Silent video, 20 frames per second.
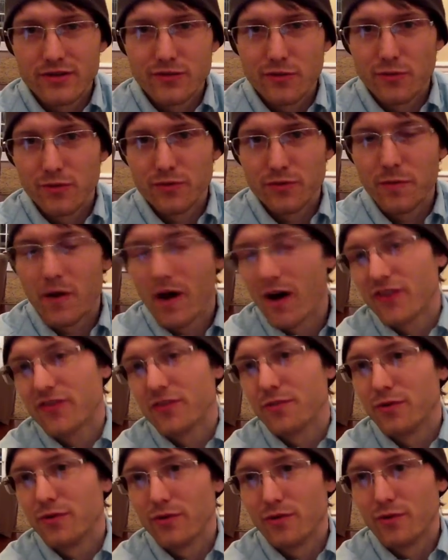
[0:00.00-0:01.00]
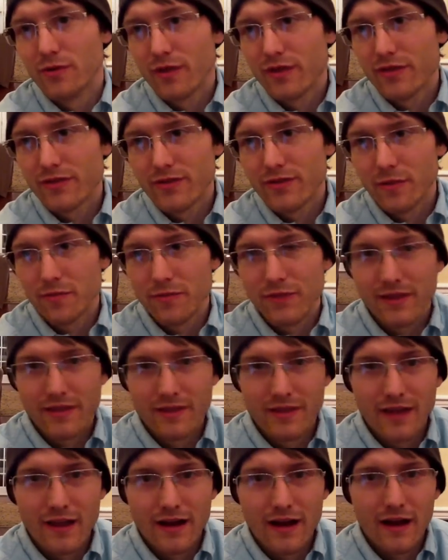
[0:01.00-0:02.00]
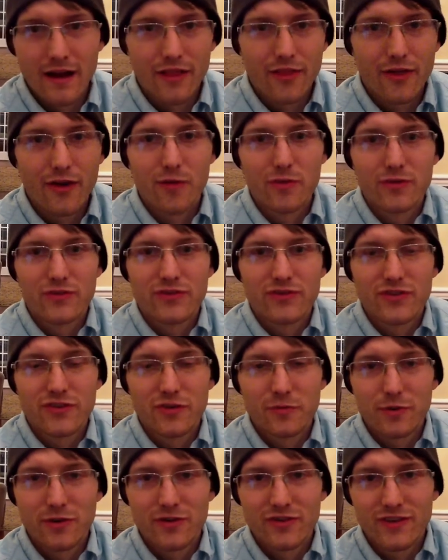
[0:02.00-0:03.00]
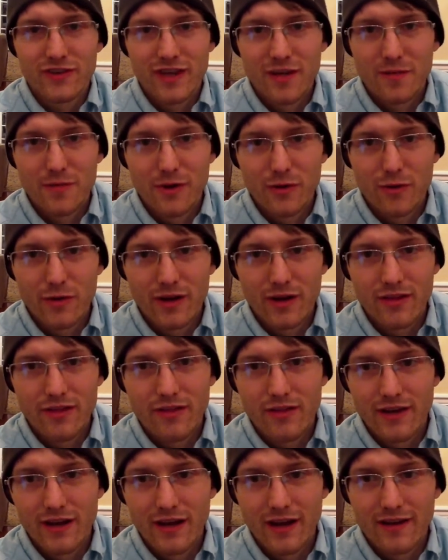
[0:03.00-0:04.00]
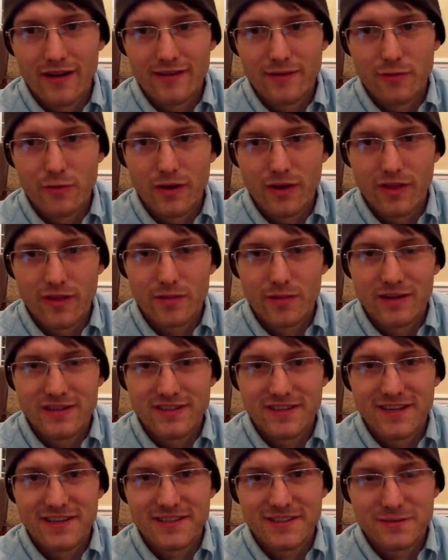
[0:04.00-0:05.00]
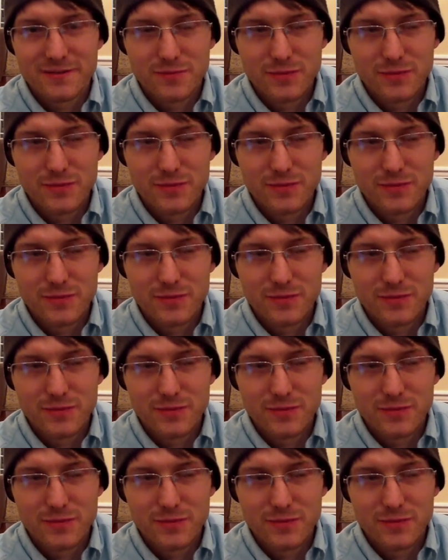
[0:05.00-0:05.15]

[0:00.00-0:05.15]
or was possible with something that I thought was just supposed to keep me awake through the night and awake through my tests.